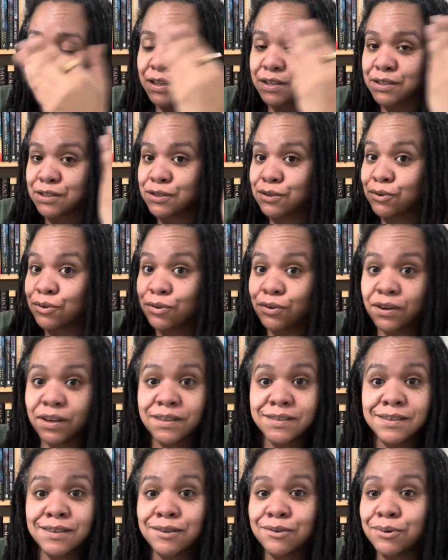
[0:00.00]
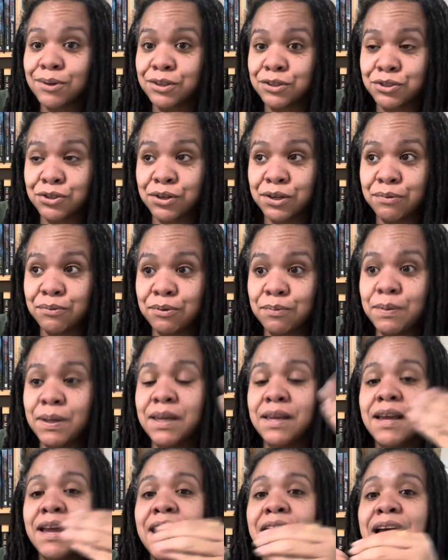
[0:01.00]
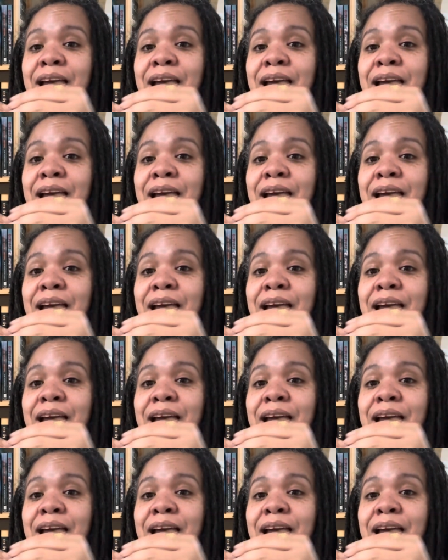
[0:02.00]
So you guys gonna go on the journey with me.